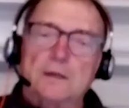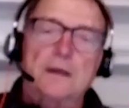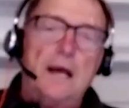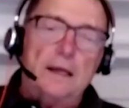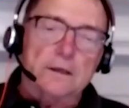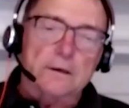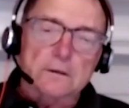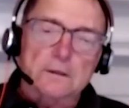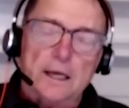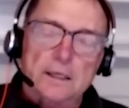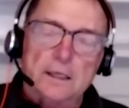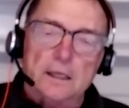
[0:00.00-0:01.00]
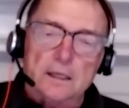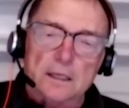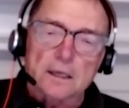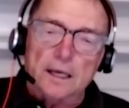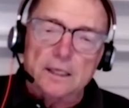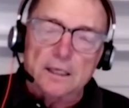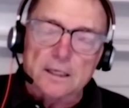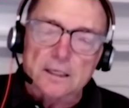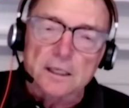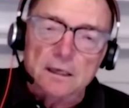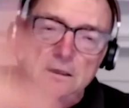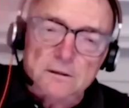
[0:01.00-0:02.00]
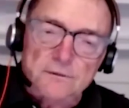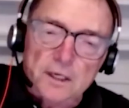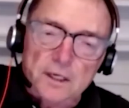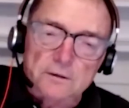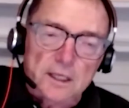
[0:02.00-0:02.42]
down here and I get in the elevator, it